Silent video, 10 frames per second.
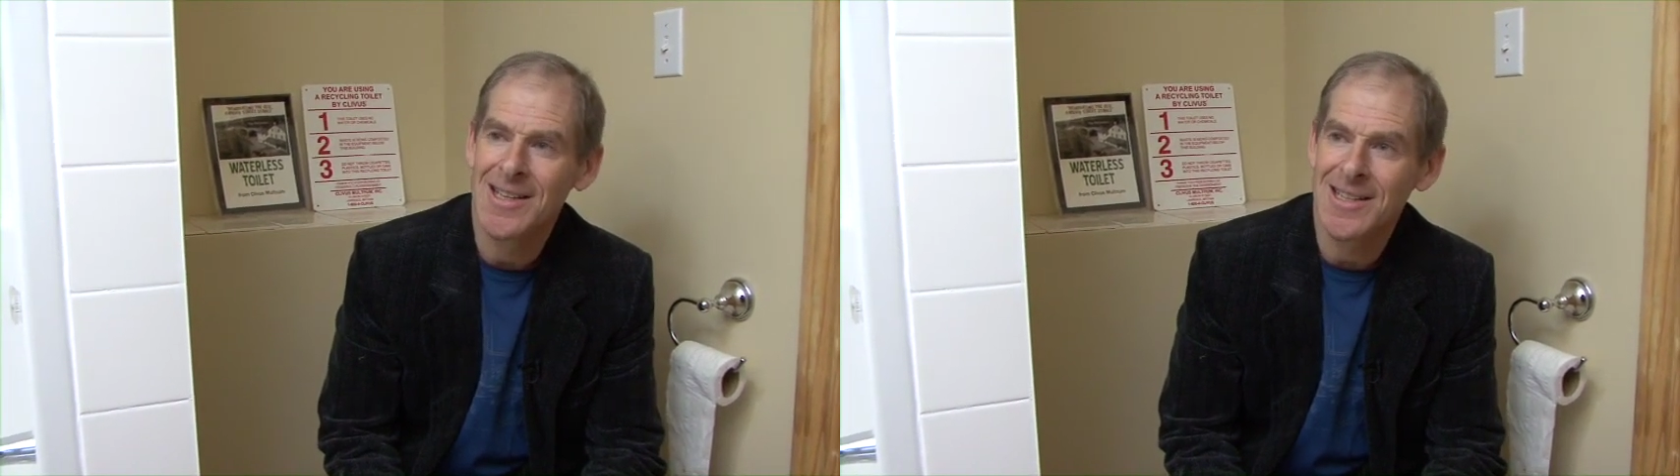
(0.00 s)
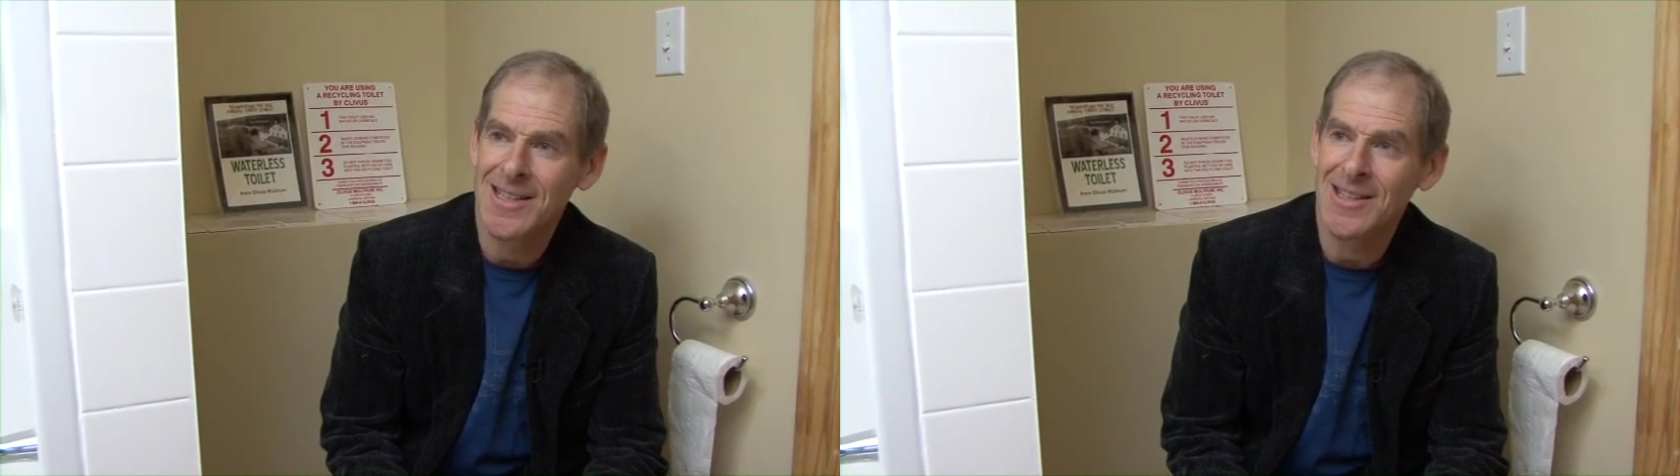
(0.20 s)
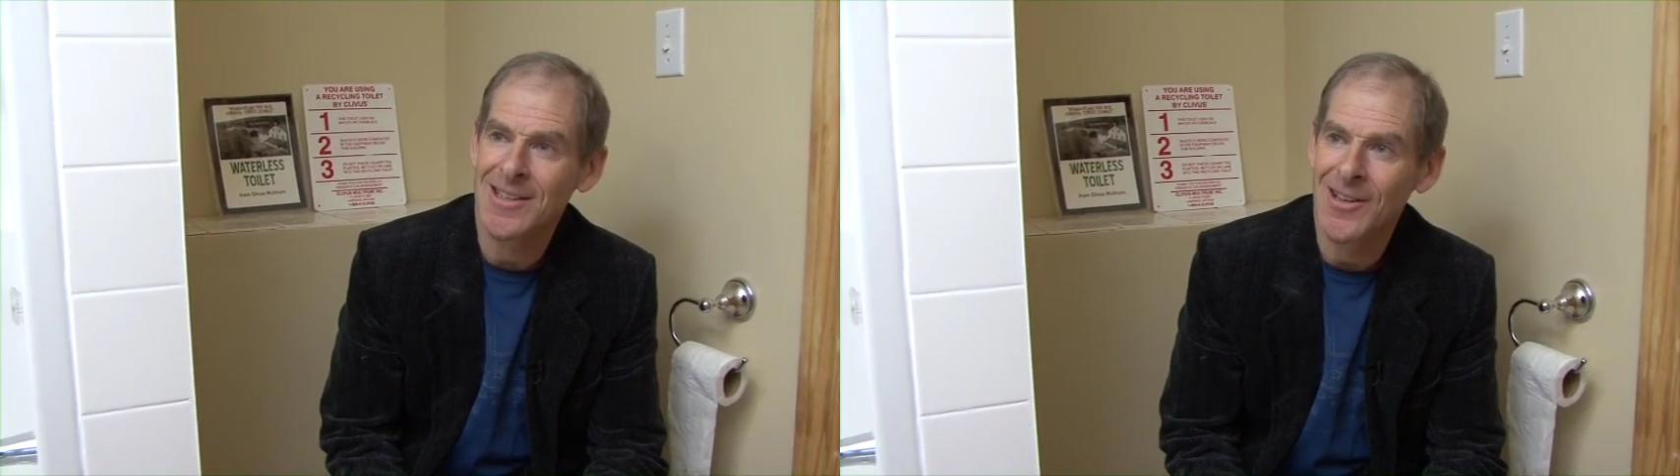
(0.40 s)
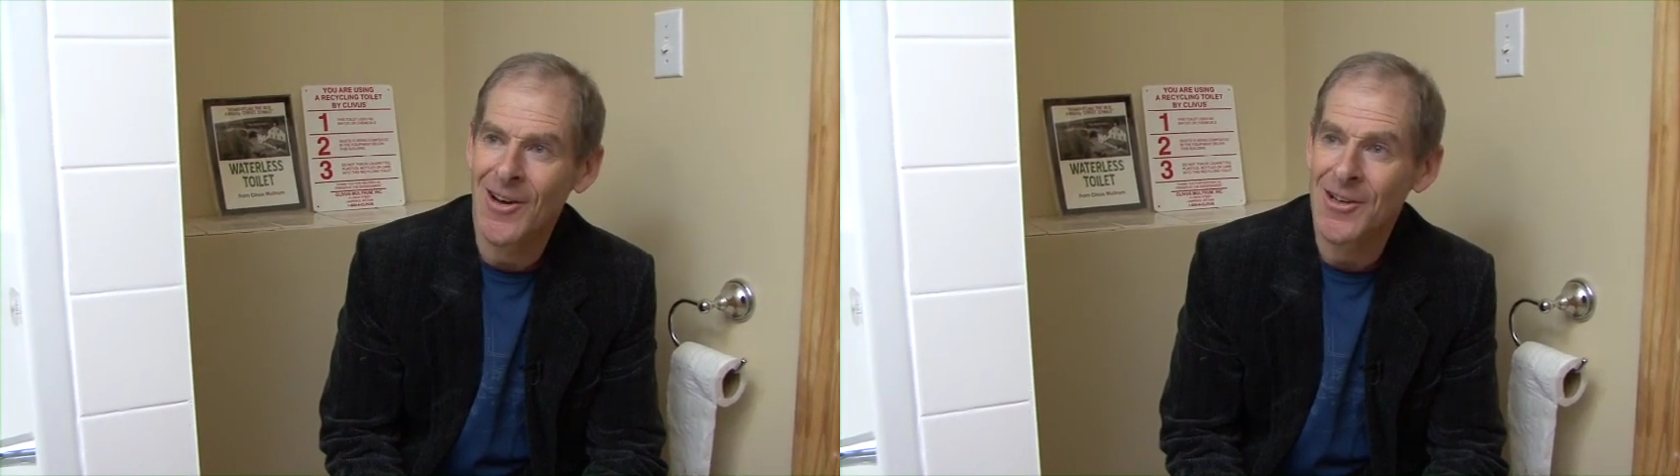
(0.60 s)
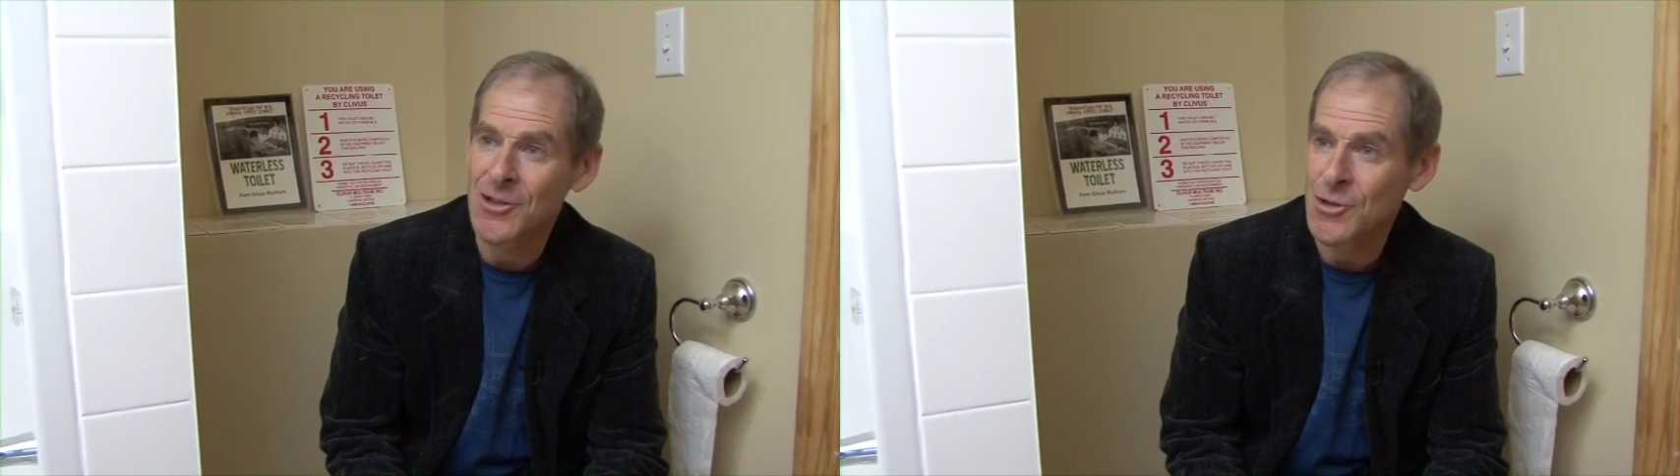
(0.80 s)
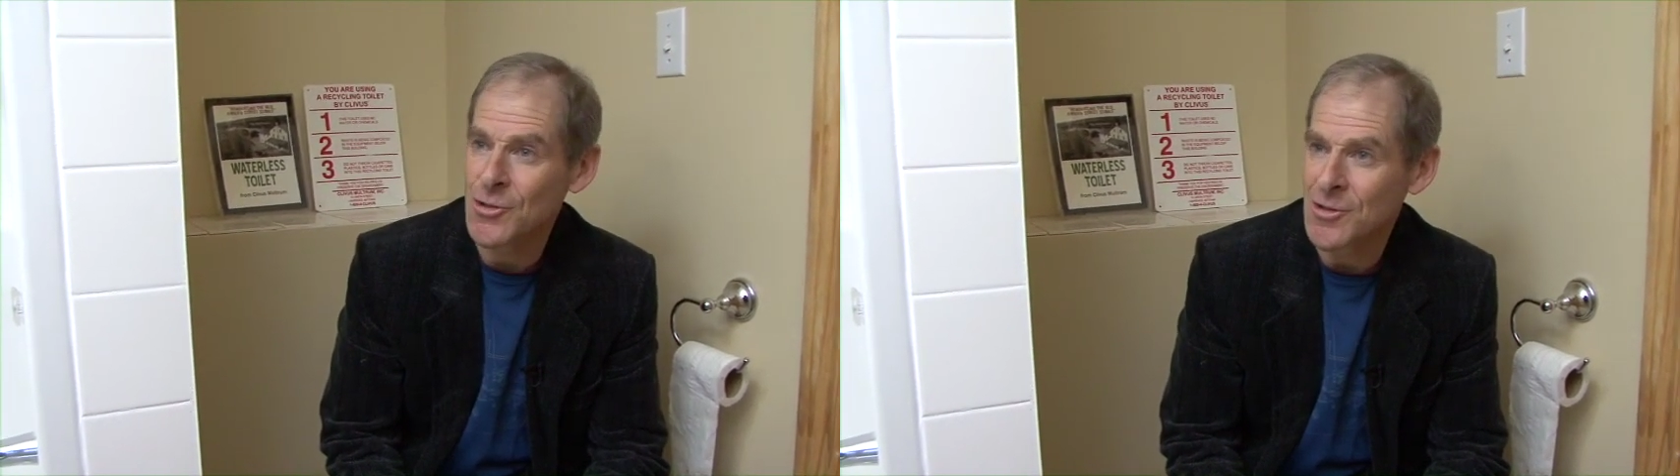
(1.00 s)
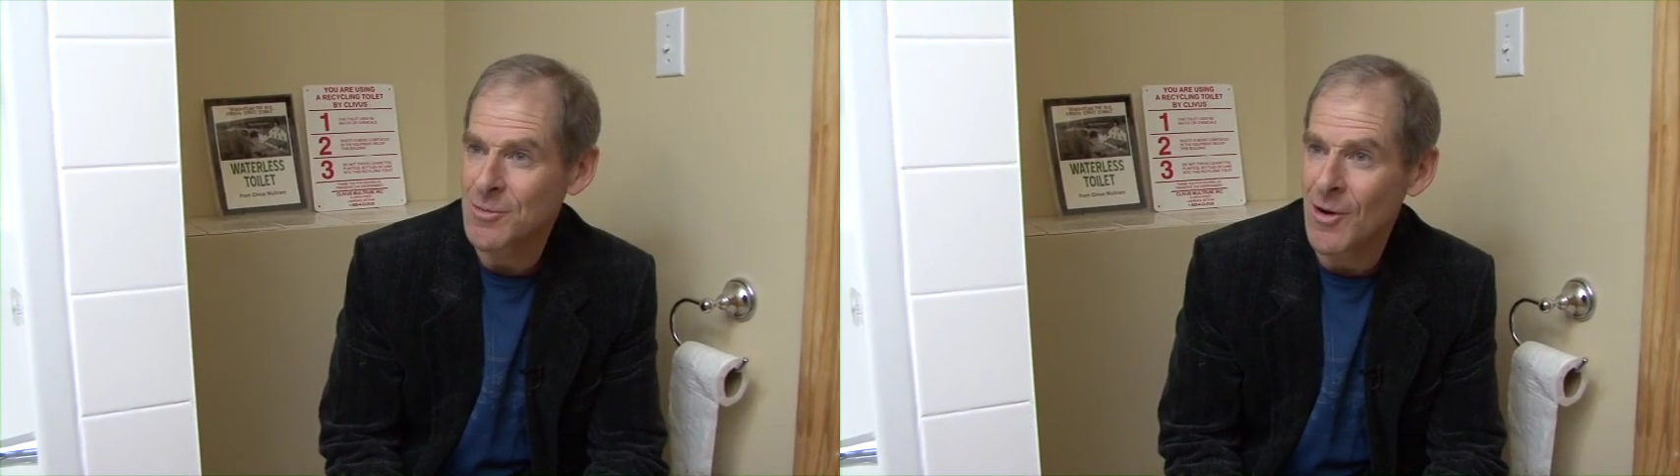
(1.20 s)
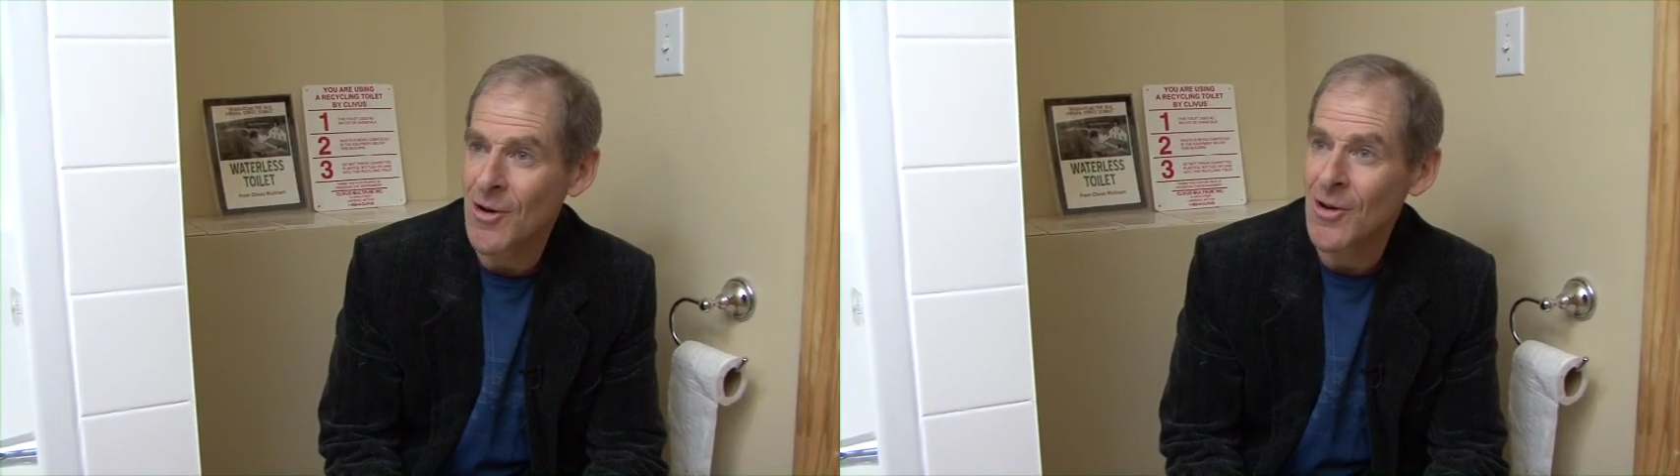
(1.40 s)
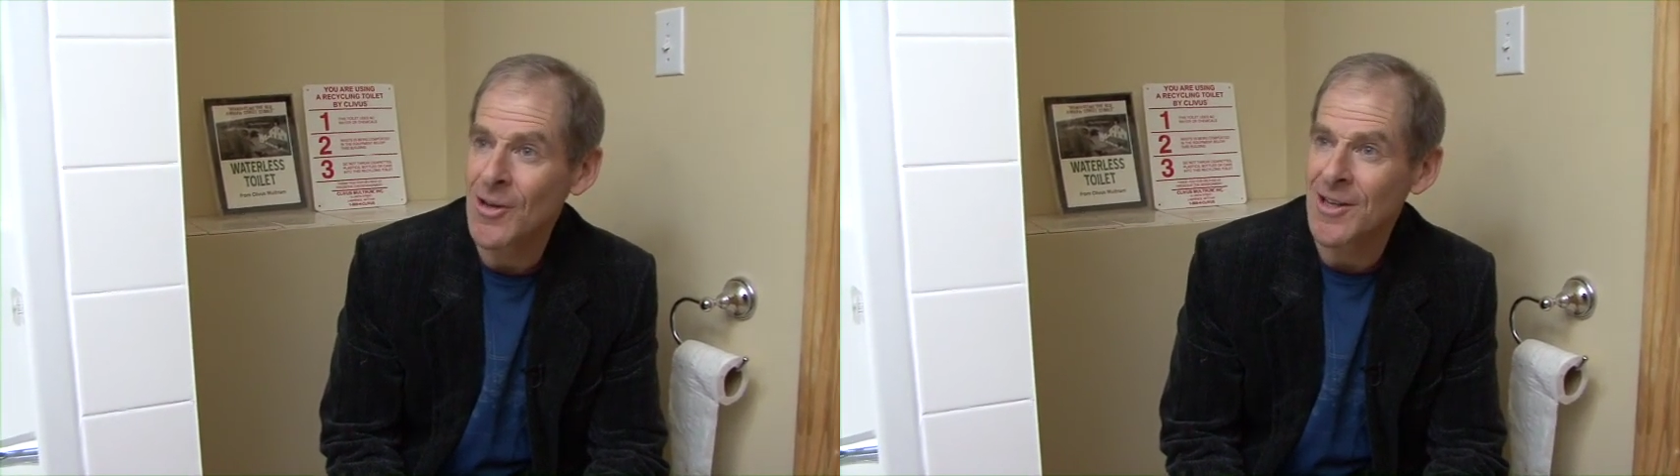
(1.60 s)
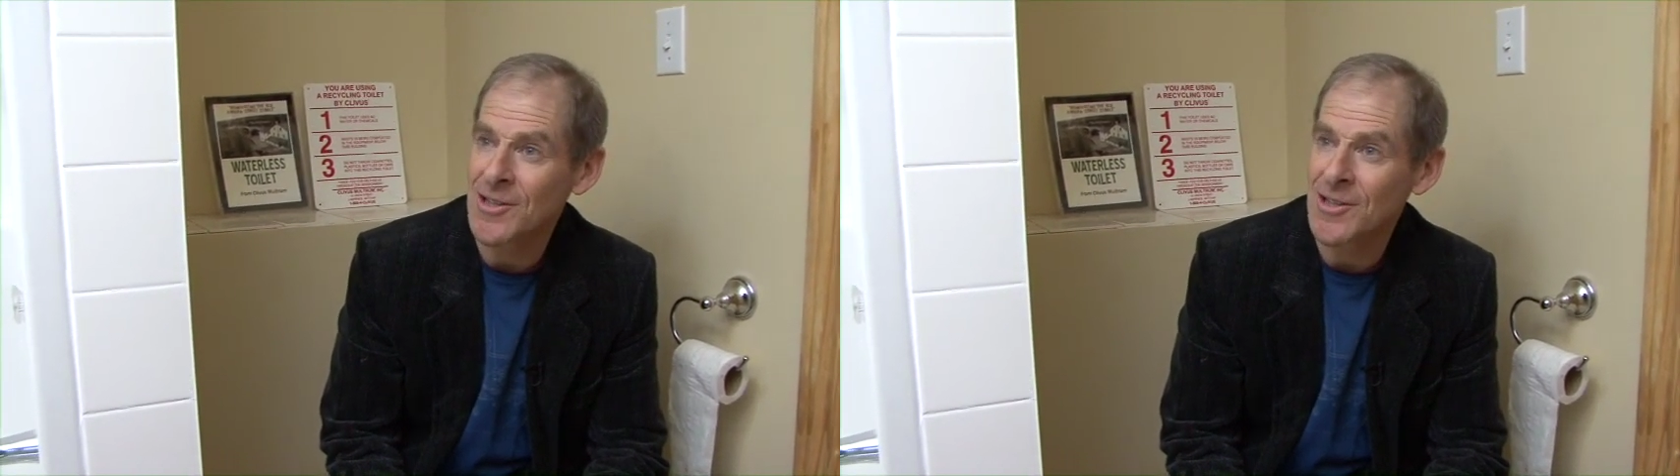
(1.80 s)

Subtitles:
The lot is too small